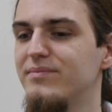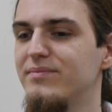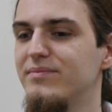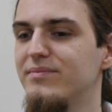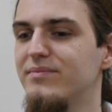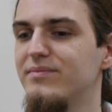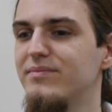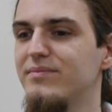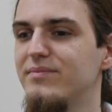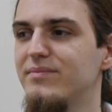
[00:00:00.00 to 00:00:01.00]

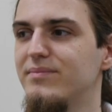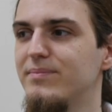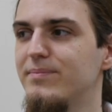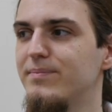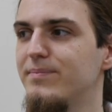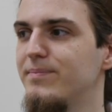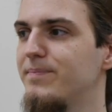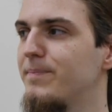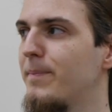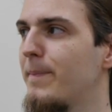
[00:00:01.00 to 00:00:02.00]

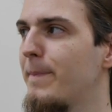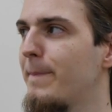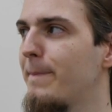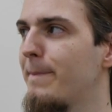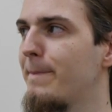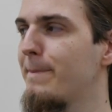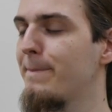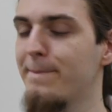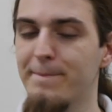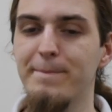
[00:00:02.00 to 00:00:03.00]

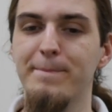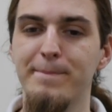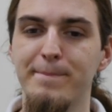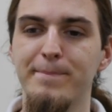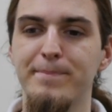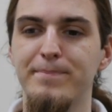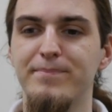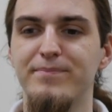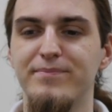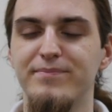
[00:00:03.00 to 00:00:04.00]

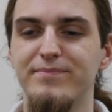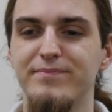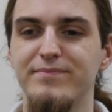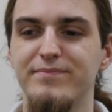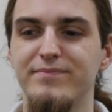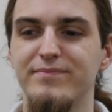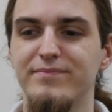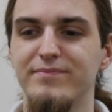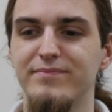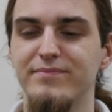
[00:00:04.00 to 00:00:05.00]

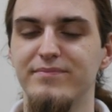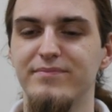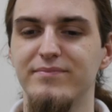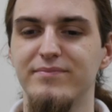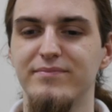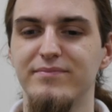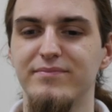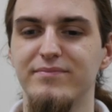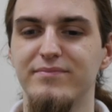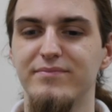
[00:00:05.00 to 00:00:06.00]

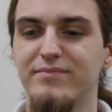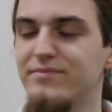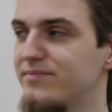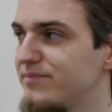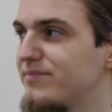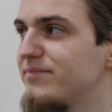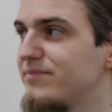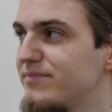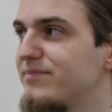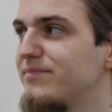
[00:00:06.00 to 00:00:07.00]

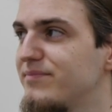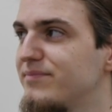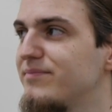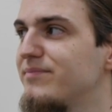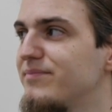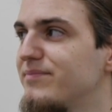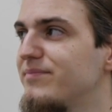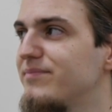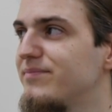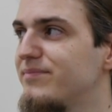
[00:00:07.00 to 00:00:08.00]
No words are spoken by the person on screen.